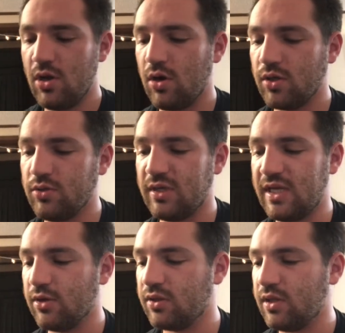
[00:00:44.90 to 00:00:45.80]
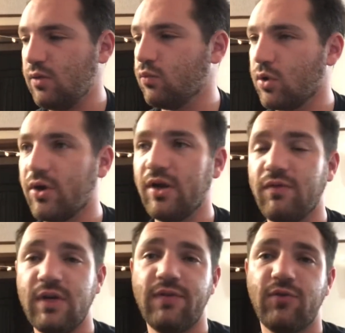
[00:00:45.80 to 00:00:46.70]
You'd hear the whirring of
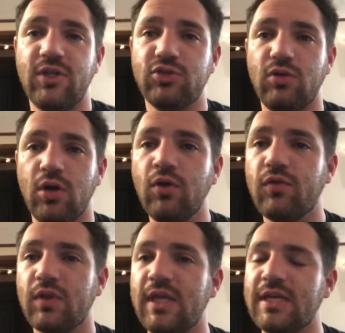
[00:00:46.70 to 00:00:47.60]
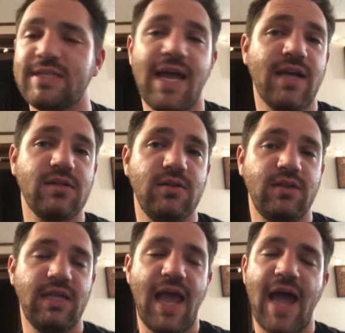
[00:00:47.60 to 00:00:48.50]
the differential over
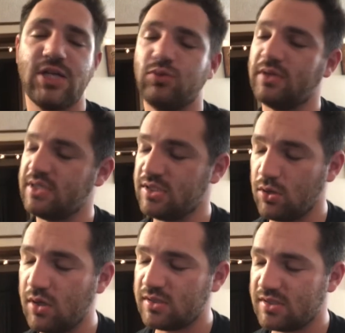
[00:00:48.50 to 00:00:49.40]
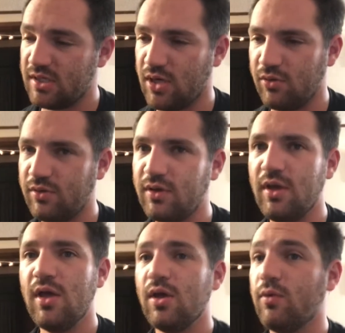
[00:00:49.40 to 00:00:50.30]
the actual exhaust note,
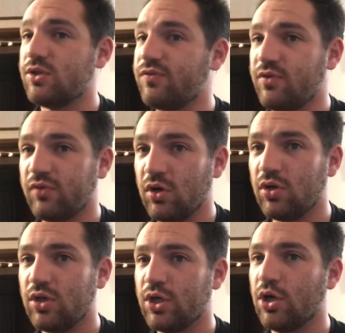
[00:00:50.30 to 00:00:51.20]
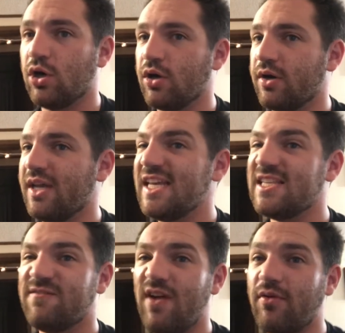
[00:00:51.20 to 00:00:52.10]
which if you've heard the car is
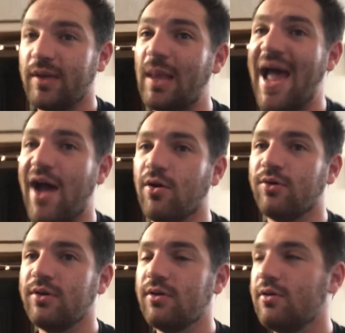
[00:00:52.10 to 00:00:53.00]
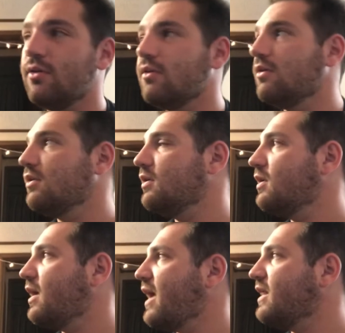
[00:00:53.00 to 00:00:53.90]
very loud.
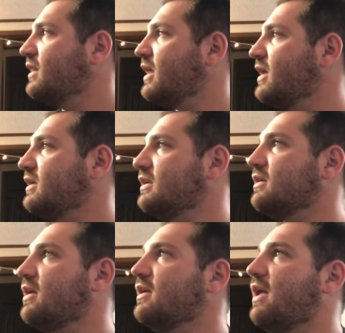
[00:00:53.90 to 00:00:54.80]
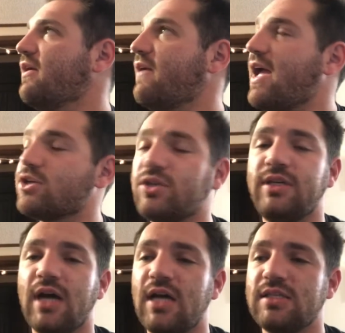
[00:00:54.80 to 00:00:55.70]
And then it actually
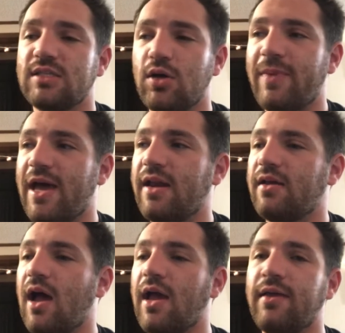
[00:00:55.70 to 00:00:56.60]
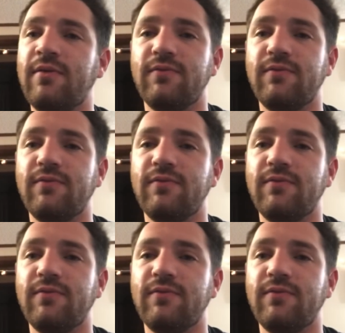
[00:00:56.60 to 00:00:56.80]
got so bad, I